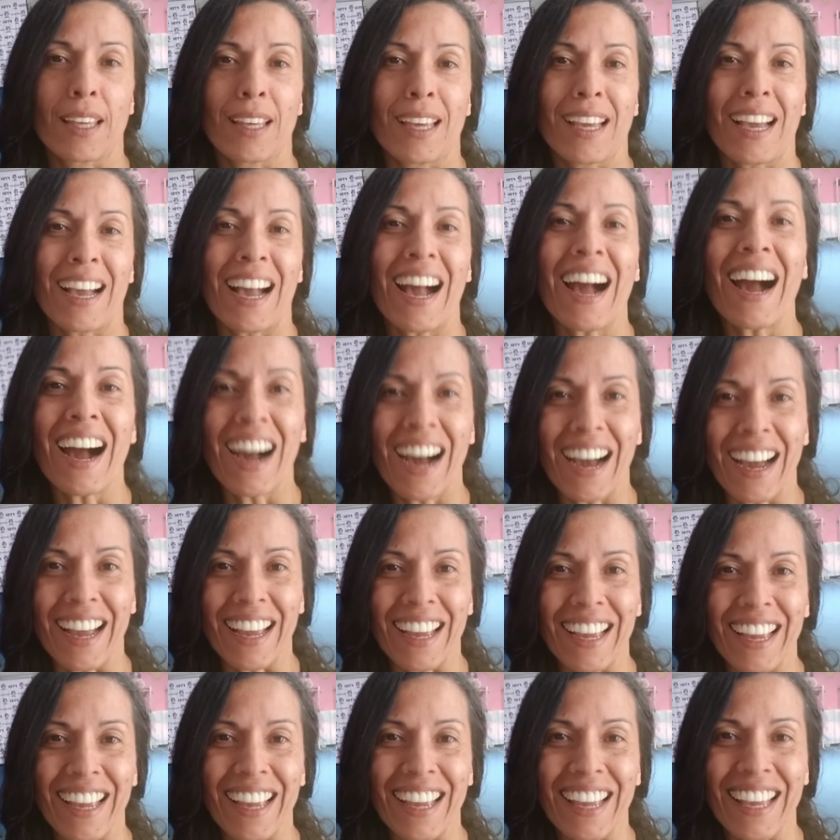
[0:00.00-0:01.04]
Hi,
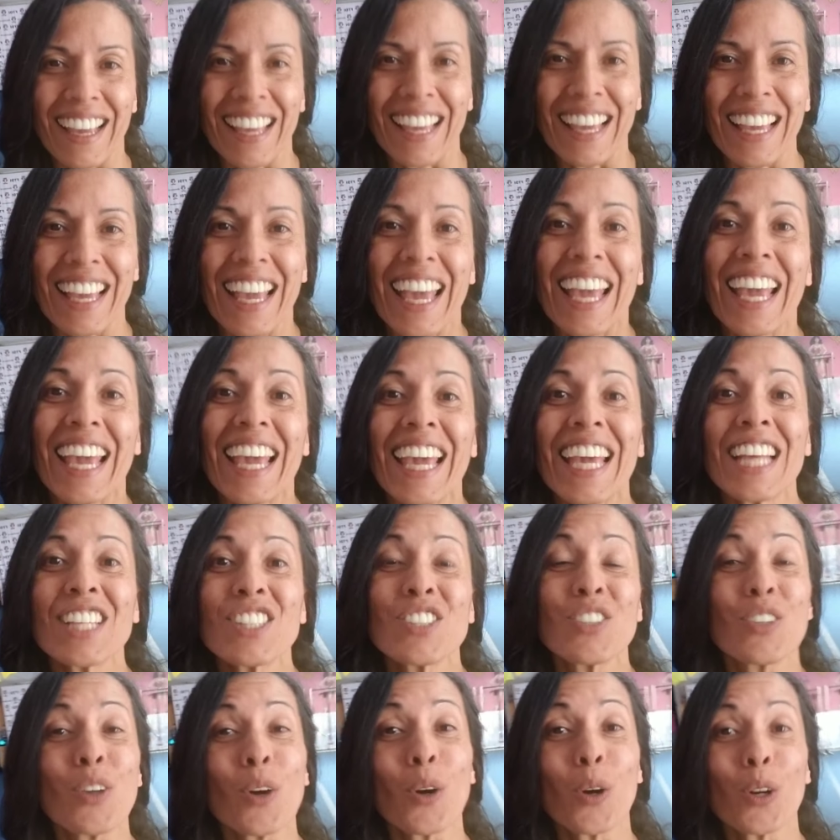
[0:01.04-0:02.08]
it's
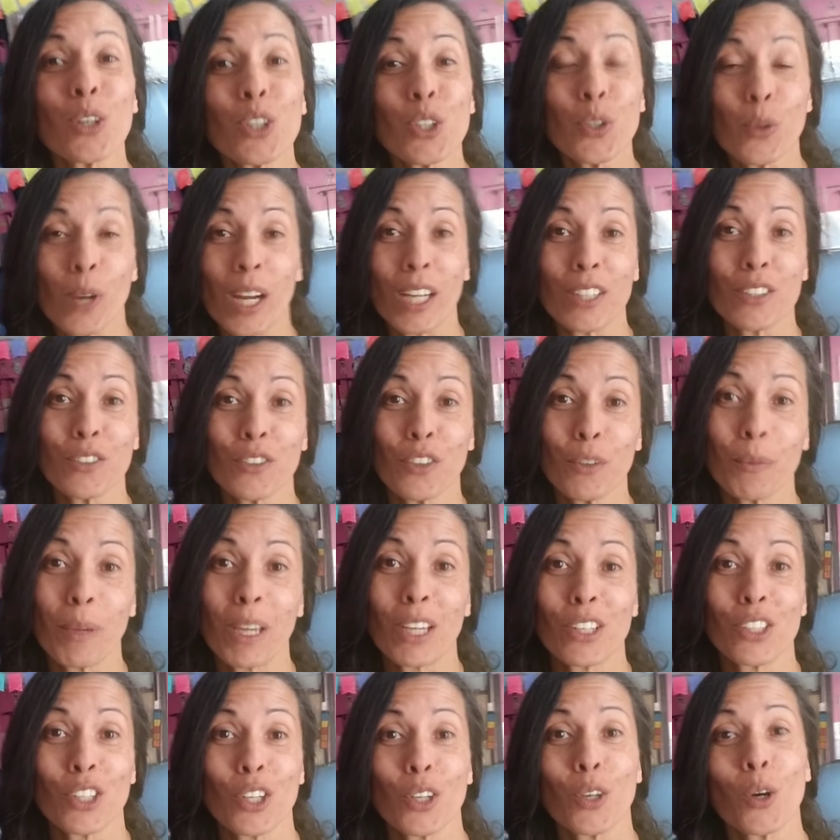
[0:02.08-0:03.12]
your
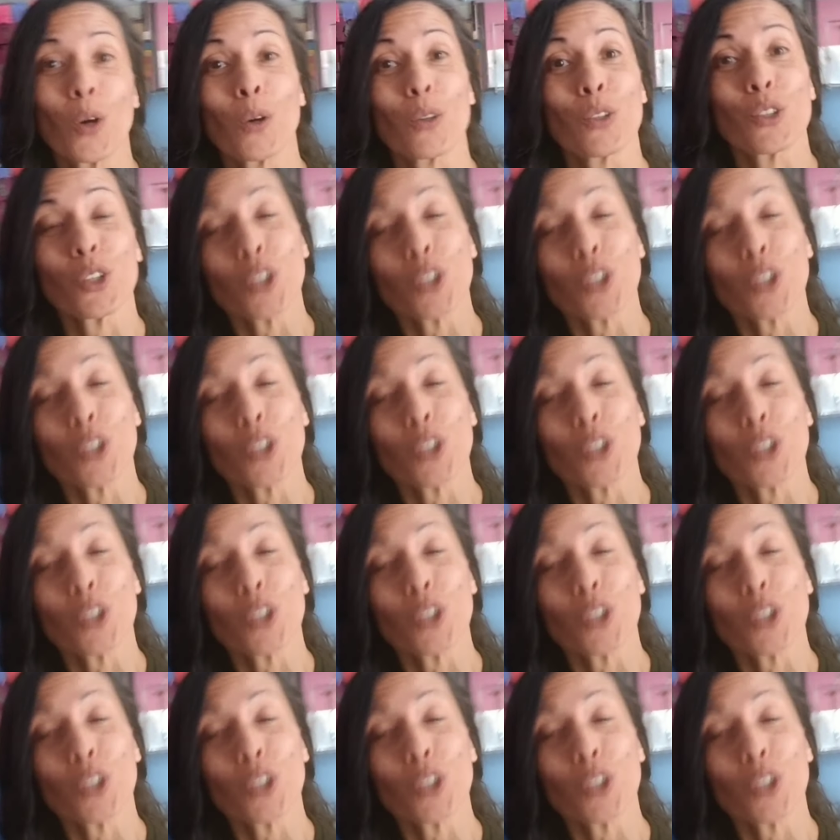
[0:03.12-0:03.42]
transformation coach,